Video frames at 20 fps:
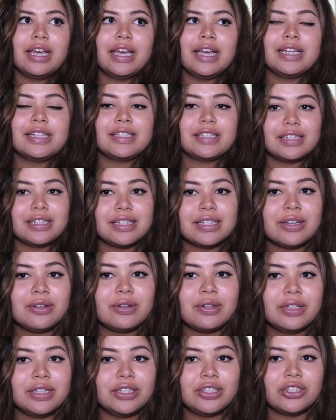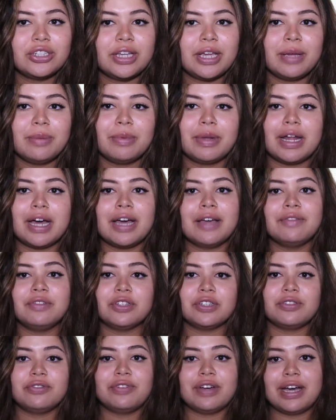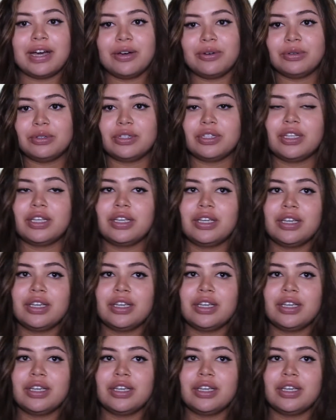it's gonna sound cliche, but I've just found